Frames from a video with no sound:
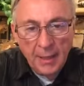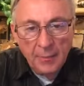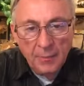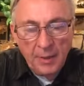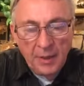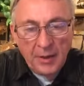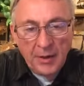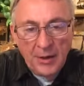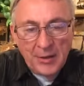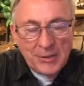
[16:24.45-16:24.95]

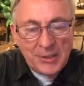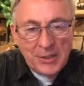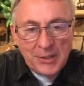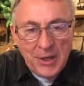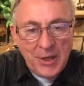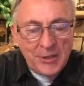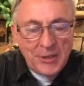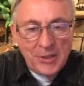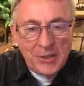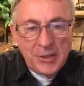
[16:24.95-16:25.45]
Because it
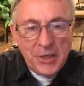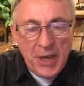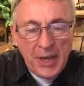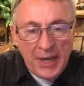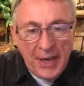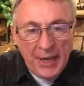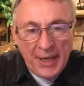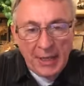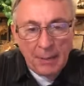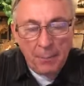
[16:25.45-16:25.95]
doesn't
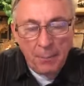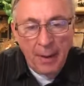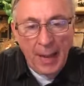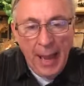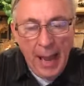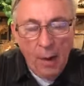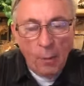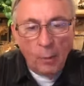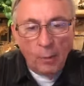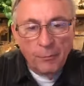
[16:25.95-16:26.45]
take any
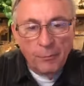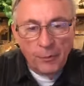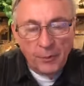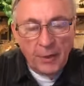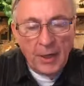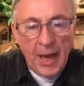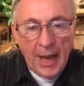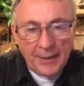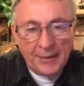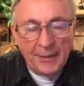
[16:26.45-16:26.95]
power for
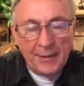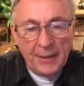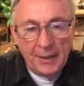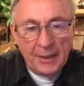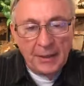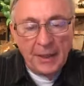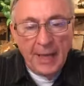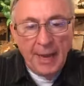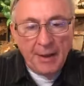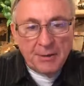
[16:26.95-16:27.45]
God to
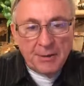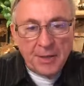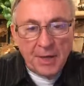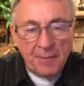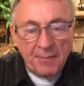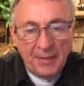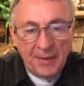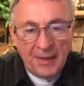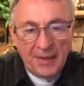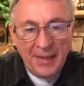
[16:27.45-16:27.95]
declare
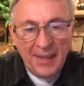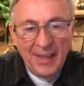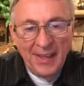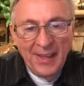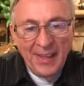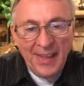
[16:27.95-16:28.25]
something